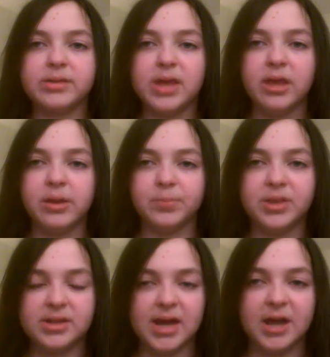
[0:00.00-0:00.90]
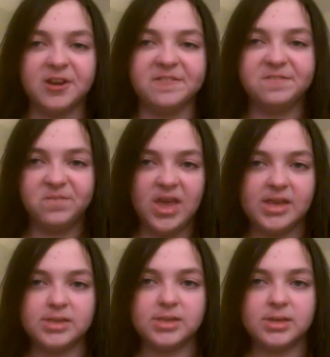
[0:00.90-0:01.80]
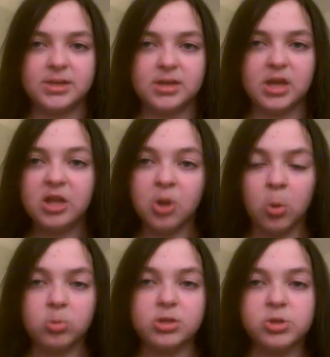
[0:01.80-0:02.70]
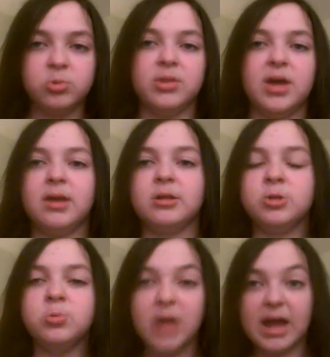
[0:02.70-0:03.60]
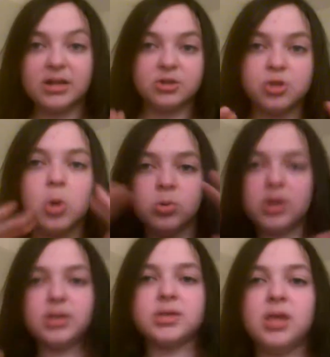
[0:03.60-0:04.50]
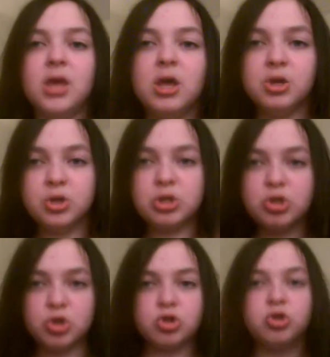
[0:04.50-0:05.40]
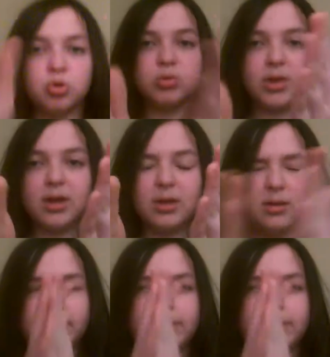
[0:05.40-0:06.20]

it take up the entire face. Don't do that. Do not donut. Do that.